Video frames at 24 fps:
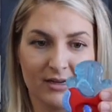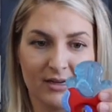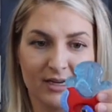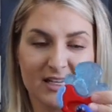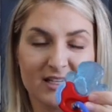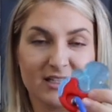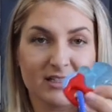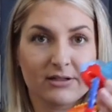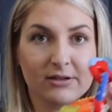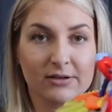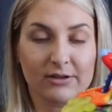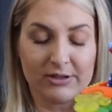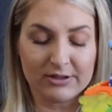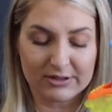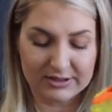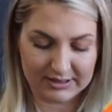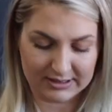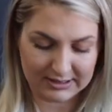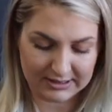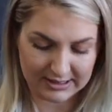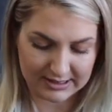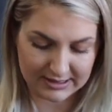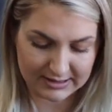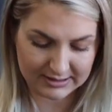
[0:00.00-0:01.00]
He still
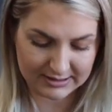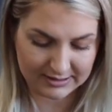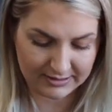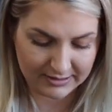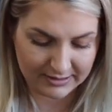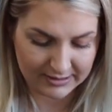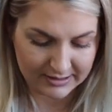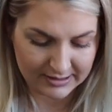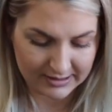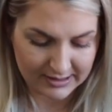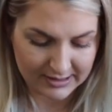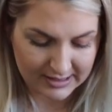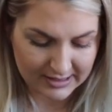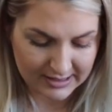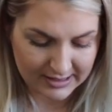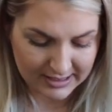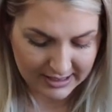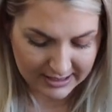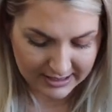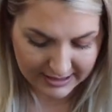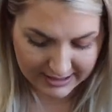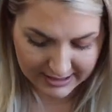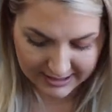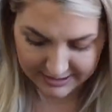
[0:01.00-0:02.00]
uses these.
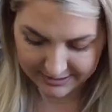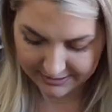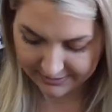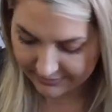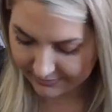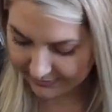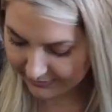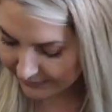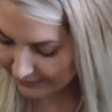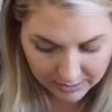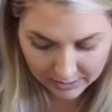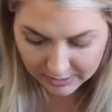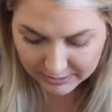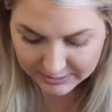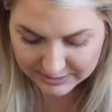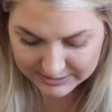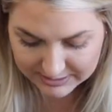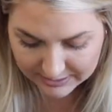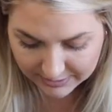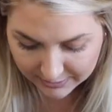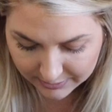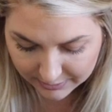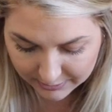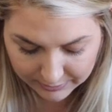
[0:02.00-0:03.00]

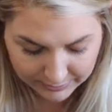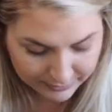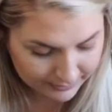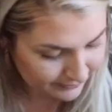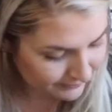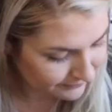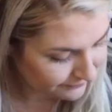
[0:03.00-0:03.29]
Also,